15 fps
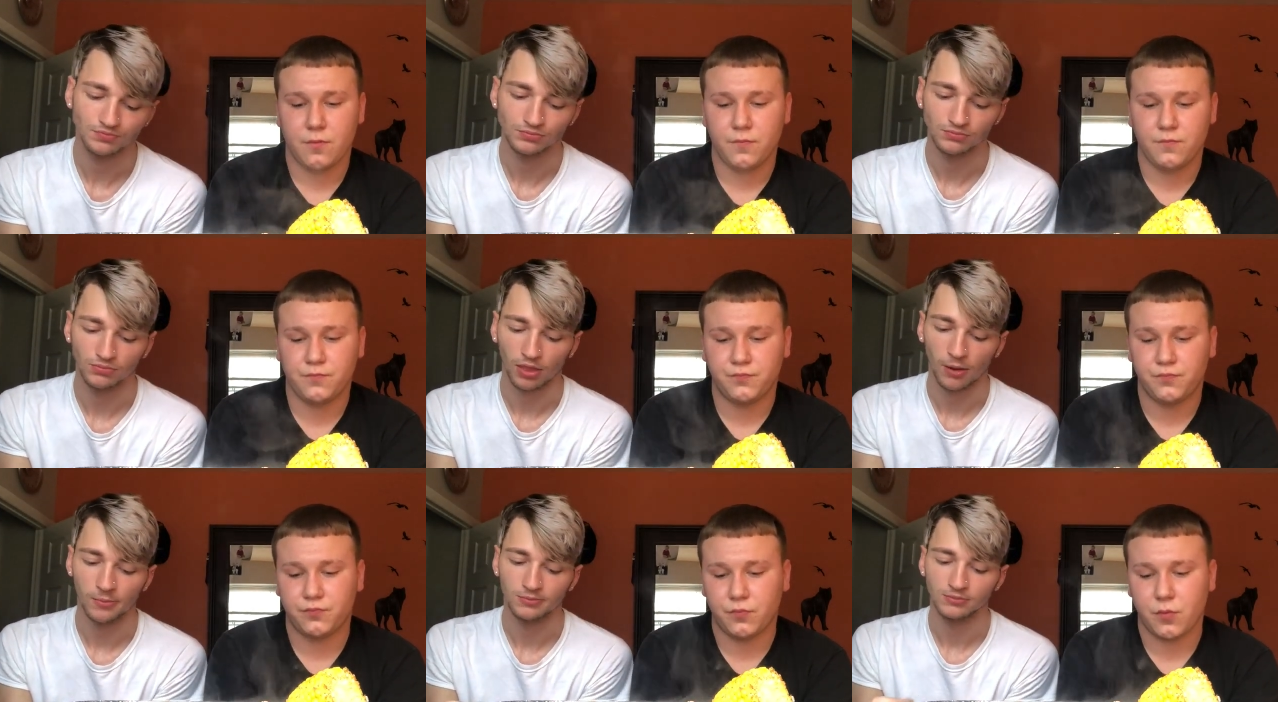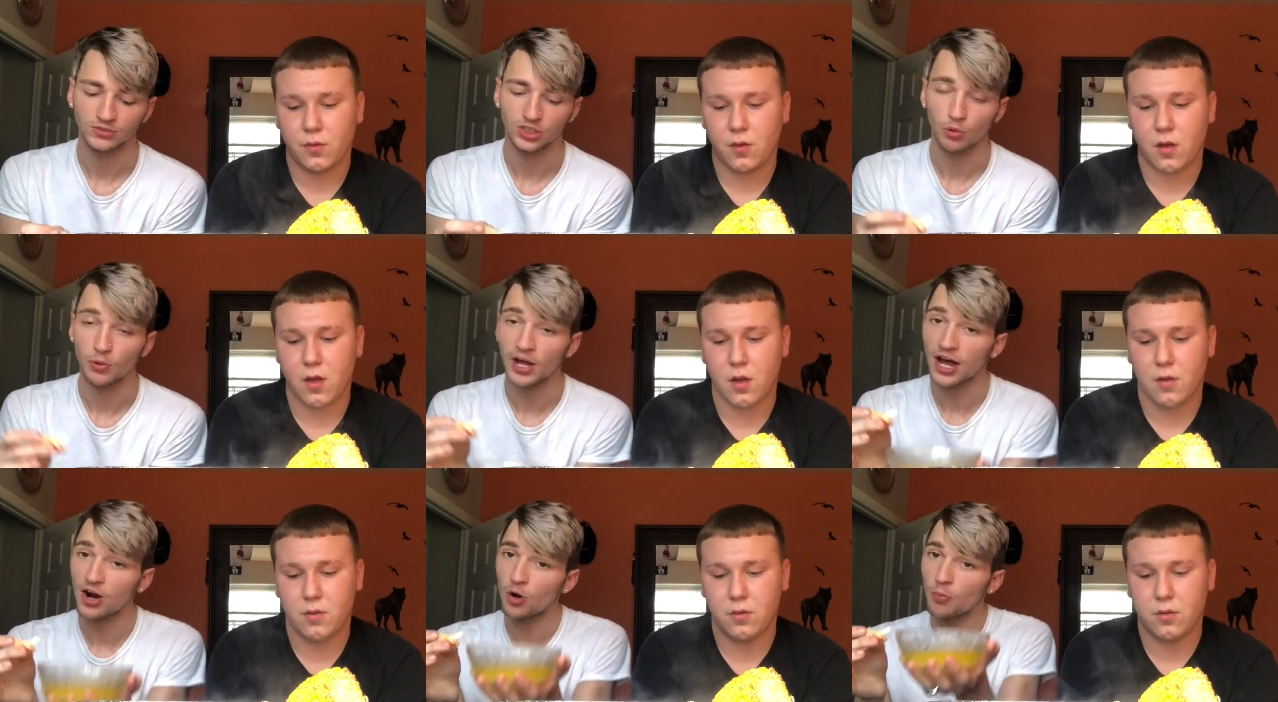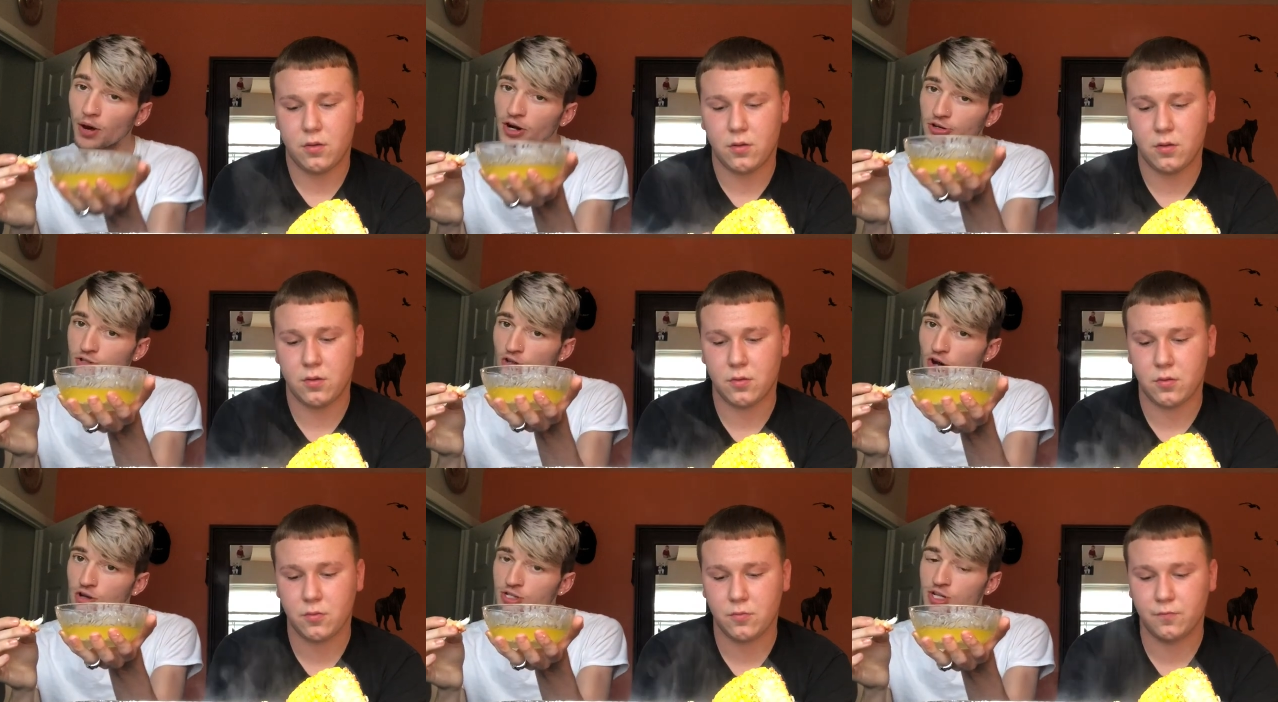Speaker 1: Mm. So we got our butter
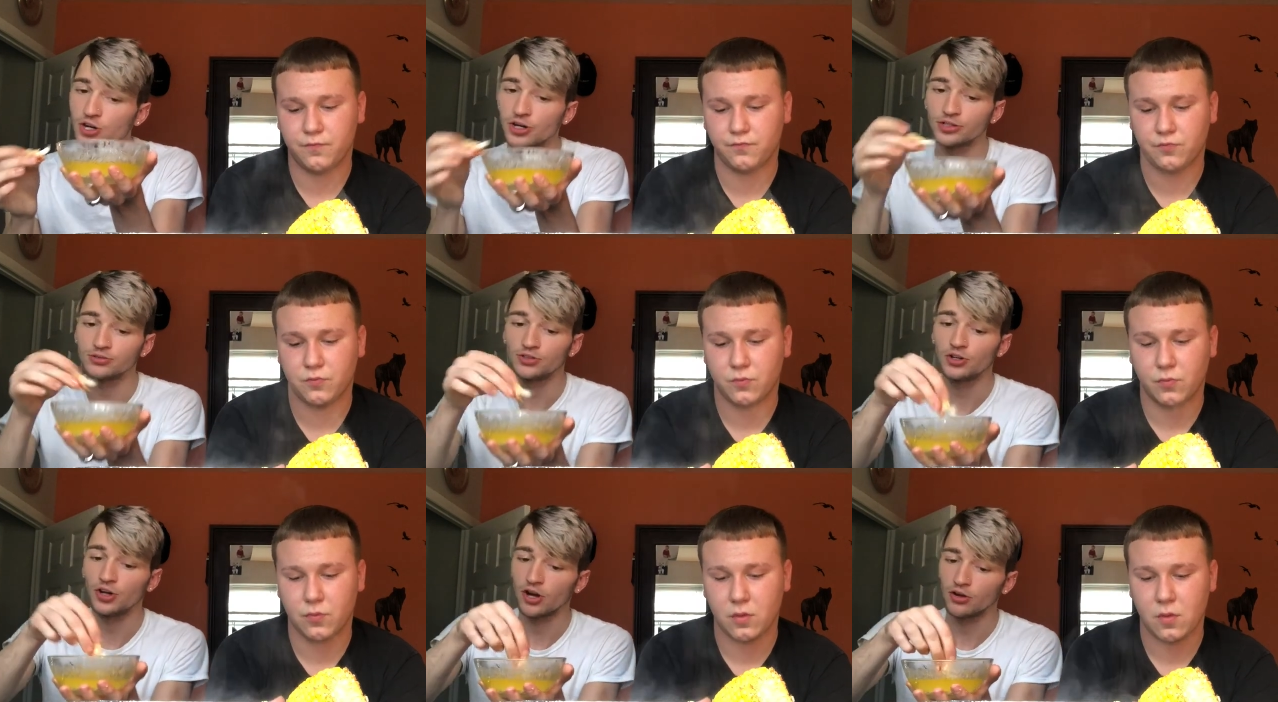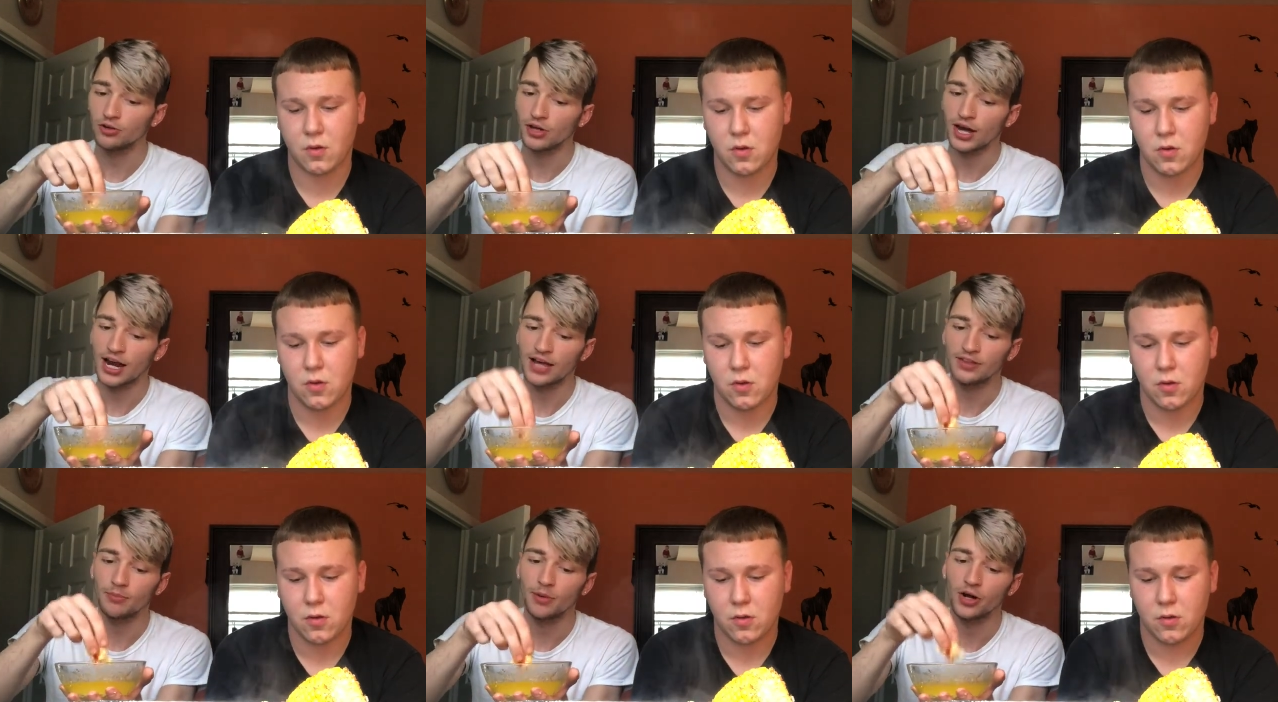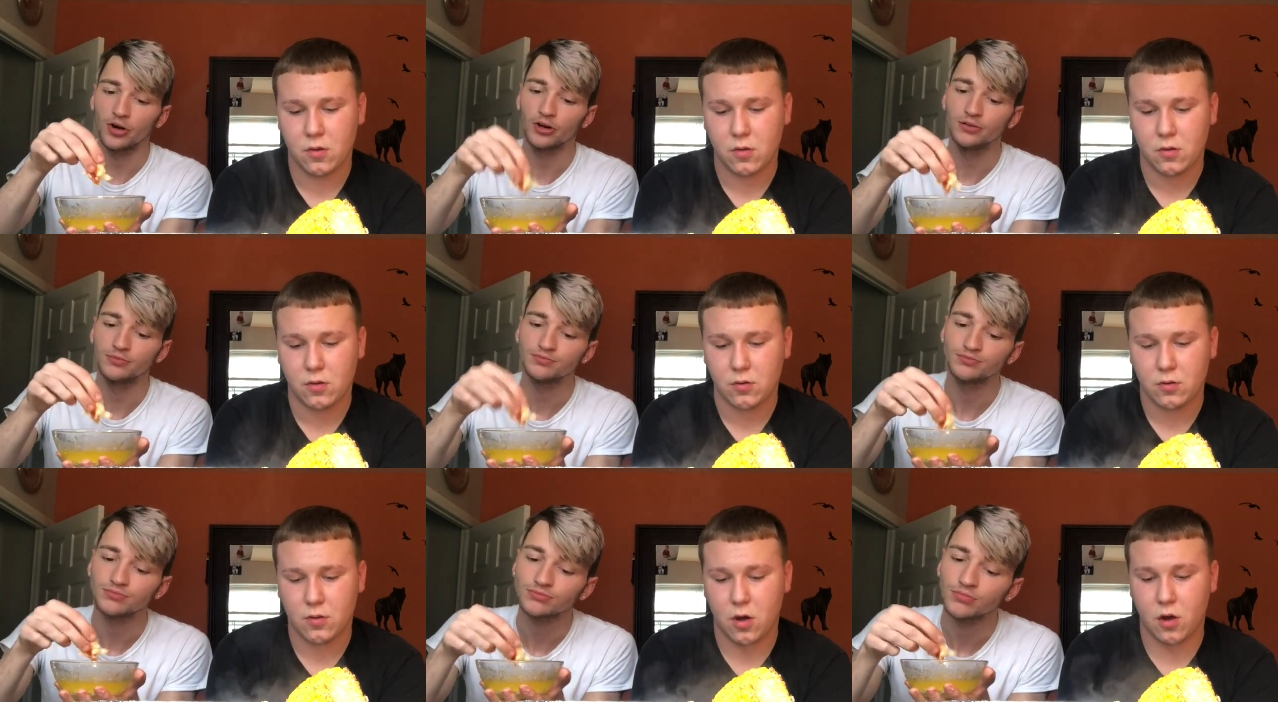sauce here. You know, you gotta have the butter
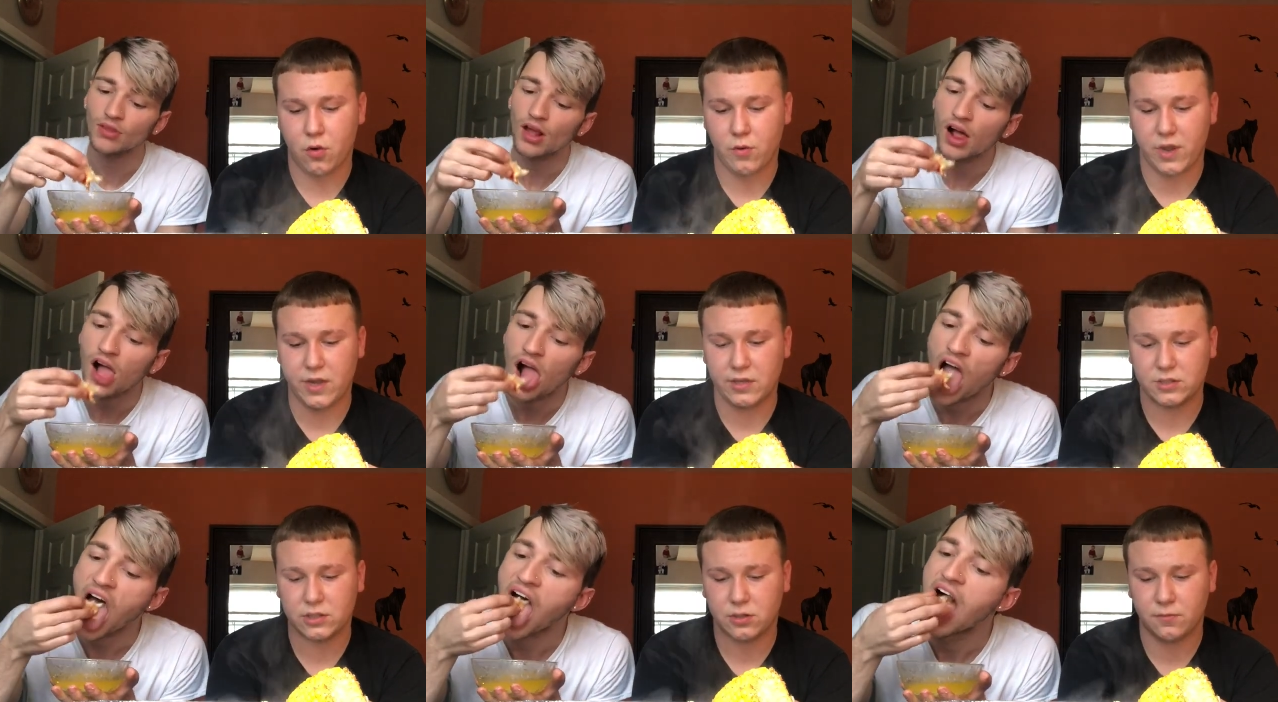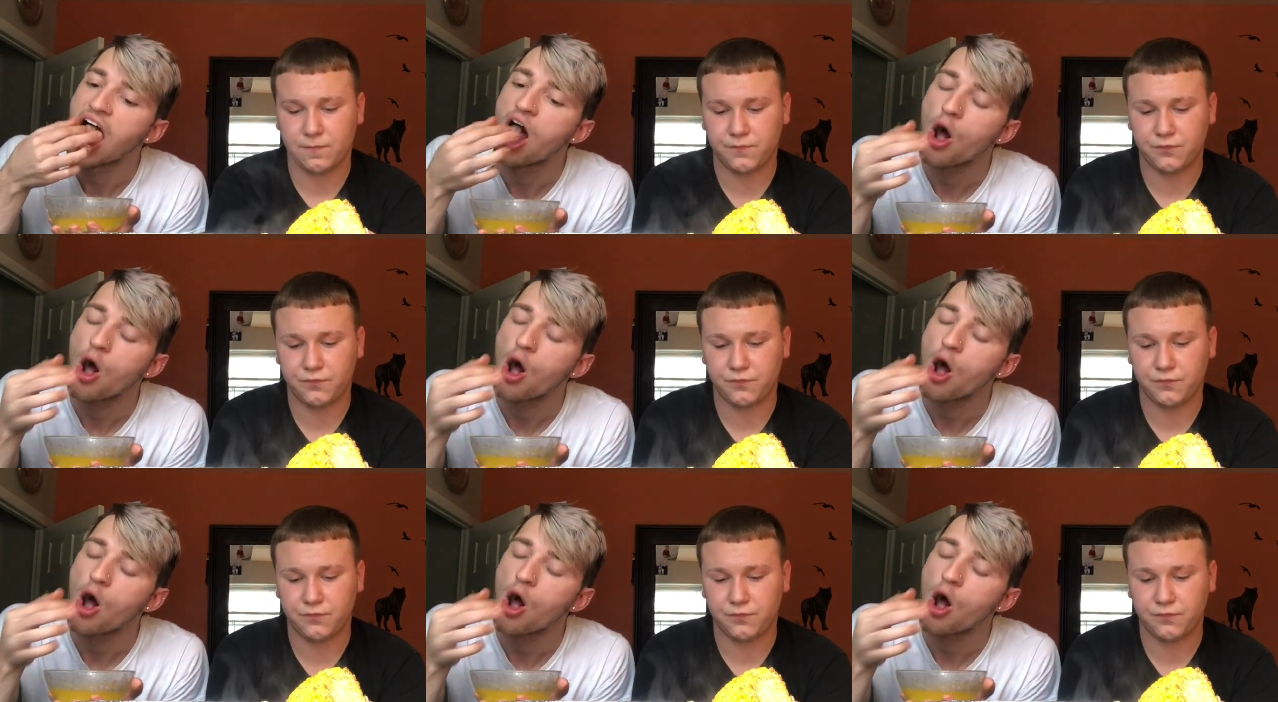always.